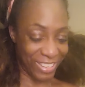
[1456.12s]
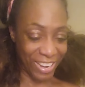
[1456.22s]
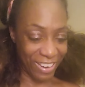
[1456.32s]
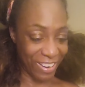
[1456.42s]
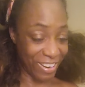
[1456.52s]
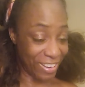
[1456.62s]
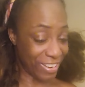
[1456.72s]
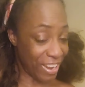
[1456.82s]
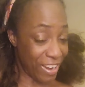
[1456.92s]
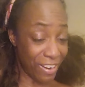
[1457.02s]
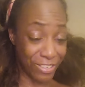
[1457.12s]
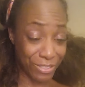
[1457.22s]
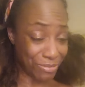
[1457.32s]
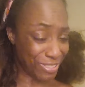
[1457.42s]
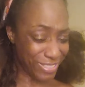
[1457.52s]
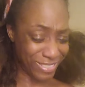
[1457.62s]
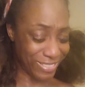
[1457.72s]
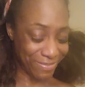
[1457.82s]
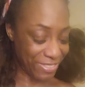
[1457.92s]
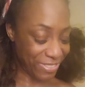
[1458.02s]
They are some
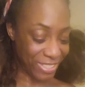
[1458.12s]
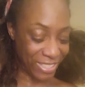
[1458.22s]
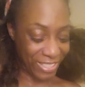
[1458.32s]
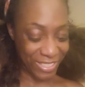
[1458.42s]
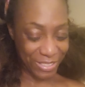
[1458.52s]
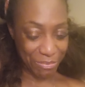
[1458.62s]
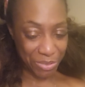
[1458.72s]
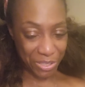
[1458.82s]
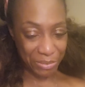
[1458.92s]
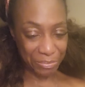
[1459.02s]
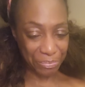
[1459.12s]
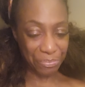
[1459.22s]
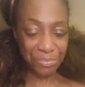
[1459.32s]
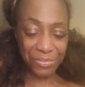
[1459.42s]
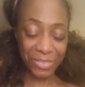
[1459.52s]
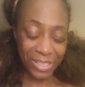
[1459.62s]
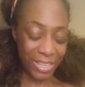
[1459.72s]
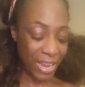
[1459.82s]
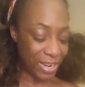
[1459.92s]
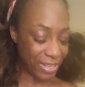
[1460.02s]
horrible kids, but
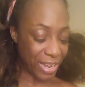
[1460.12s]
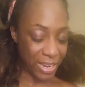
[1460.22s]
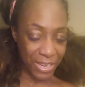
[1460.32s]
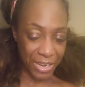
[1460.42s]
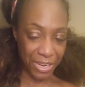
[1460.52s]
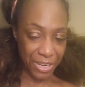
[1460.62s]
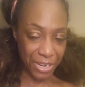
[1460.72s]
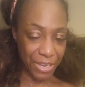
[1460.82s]
they getting it.